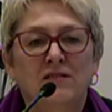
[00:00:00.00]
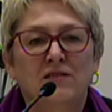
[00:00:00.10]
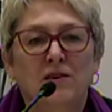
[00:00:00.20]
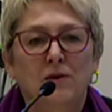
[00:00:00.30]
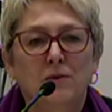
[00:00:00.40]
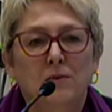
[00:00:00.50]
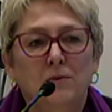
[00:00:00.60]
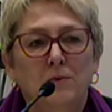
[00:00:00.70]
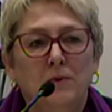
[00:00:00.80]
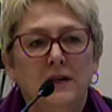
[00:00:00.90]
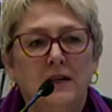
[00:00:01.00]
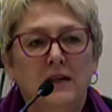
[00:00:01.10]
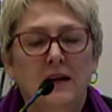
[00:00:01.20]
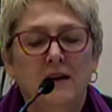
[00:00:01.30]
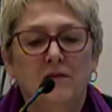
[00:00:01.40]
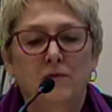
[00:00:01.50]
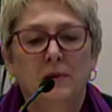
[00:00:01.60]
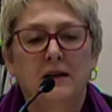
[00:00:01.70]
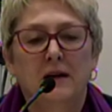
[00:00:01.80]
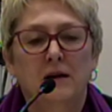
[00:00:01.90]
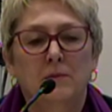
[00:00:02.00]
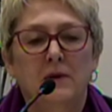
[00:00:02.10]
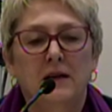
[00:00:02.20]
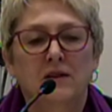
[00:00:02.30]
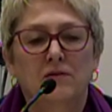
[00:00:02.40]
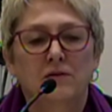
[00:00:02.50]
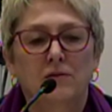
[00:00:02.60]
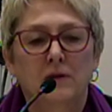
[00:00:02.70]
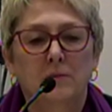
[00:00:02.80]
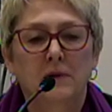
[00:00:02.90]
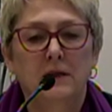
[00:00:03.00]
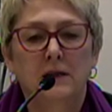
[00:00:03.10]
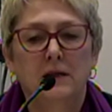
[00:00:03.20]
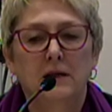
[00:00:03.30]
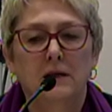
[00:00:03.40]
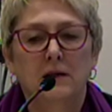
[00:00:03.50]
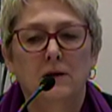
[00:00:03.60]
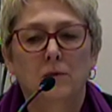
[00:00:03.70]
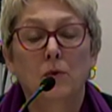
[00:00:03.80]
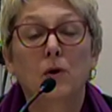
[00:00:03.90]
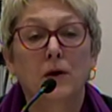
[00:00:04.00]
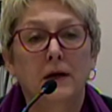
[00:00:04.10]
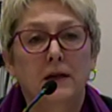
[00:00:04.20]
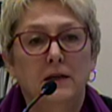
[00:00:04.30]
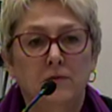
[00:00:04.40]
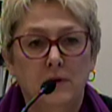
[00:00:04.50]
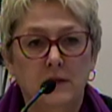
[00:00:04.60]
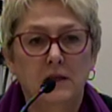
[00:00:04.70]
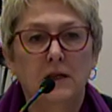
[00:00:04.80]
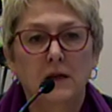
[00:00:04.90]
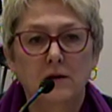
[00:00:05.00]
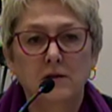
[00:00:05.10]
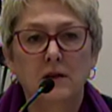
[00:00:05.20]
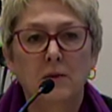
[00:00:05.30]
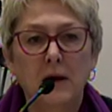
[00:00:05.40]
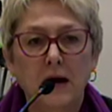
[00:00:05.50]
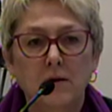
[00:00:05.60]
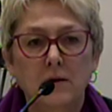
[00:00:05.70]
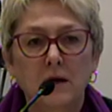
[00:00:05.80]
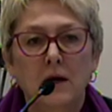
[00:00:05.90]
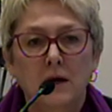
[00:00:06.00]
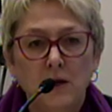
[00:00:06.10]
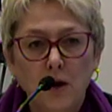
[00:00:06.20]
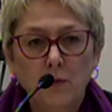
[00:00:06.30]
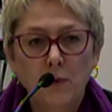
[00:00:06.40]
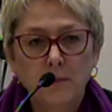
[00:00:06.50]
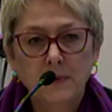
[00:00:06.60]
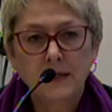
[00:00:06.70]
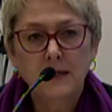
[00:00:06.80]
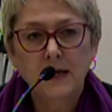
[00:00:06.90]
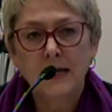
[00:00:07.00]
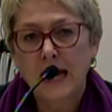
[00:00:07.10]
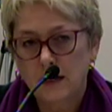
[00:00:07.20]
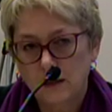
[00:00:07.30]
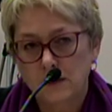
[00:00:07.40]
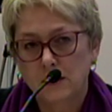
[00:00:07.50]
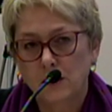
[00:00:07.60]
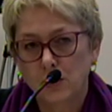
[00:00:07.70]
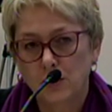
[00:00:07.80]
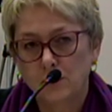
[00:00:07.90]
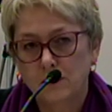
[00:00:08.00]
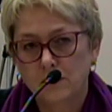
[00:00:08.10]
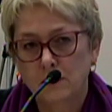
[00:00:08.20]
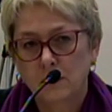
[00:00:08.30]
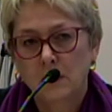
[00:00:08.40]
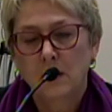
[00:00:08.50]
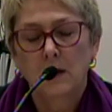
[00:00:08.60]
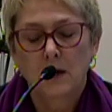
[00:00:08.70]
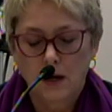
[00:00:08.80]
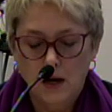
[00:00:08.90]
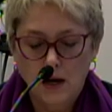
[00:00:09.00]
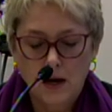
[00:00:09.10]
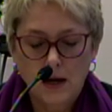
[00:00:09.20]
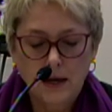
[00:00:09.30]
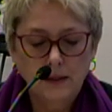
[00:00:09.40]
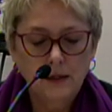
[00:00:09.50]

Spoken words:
so we have become extremely worried in recent years about young women and adolescent girls and